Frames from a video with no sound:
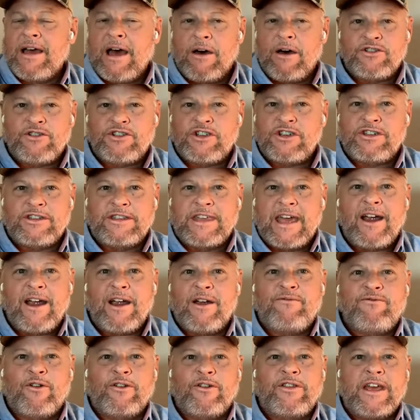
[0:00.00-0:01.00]
I was just
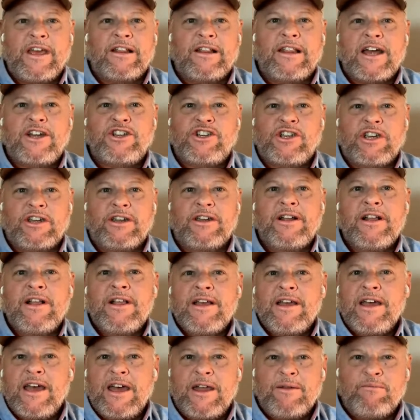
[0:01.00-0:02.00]
there for the election
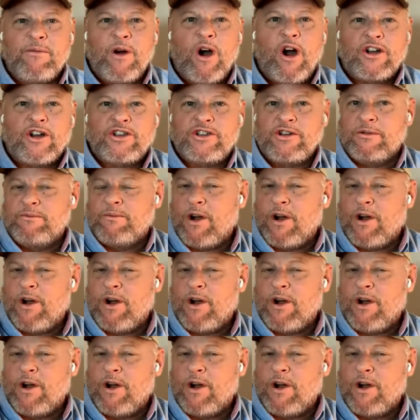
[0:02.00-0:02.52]
in March.